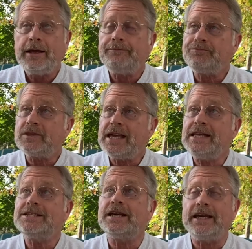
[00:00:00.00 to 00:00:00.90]

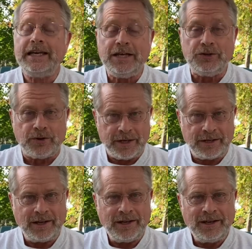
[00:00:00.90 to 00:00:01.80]
tensahedron
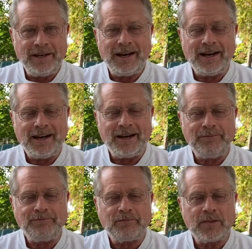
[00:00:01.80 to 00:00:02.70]

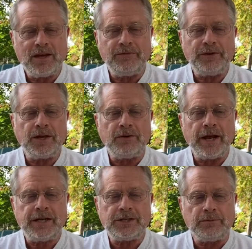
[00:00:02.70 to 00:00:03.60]

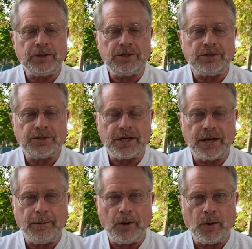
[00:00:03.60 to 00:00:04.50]
configuration, which you'll see in a
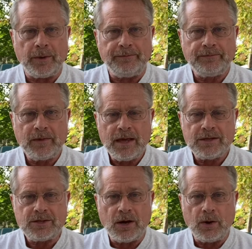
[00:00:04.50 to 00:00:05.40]
moment.
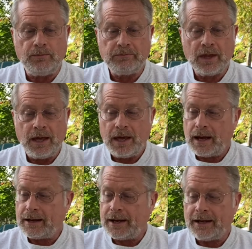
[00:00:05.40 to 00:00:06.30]
So I'm
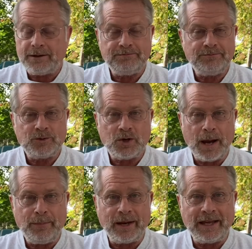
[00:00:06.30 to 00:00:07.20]
gonna try
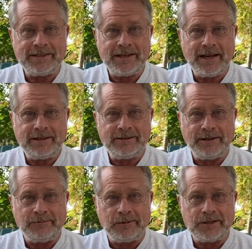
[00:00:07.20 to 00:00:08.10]
putting it together
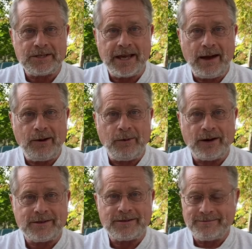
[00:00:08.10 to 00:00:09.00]
and we'll see how it
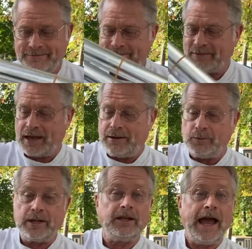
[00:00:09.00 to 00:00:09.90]
works, and
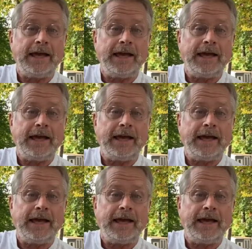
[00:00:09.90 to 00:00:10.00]
we'll hang the